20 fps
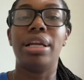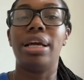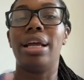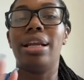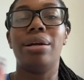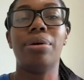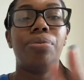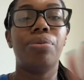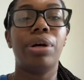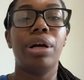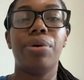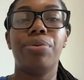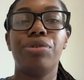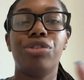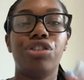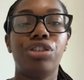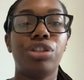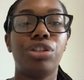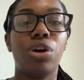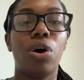And it was
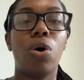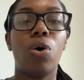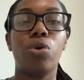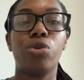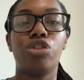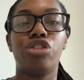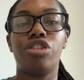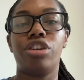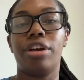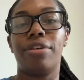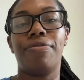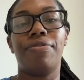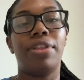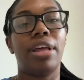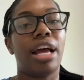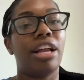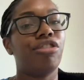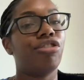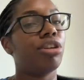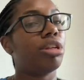just a whole shift
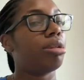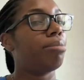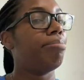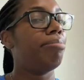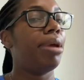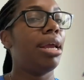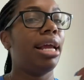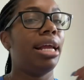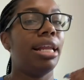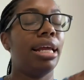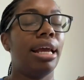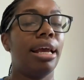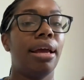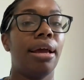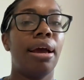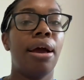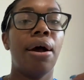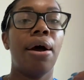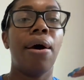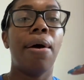that just made
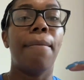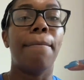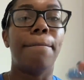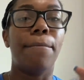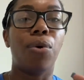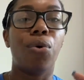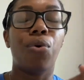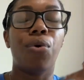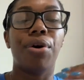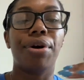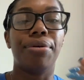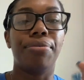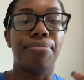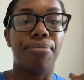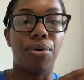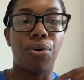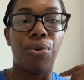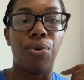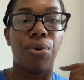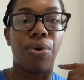it more and
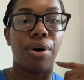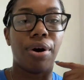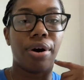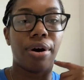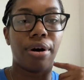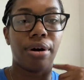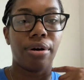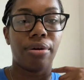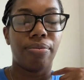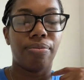more,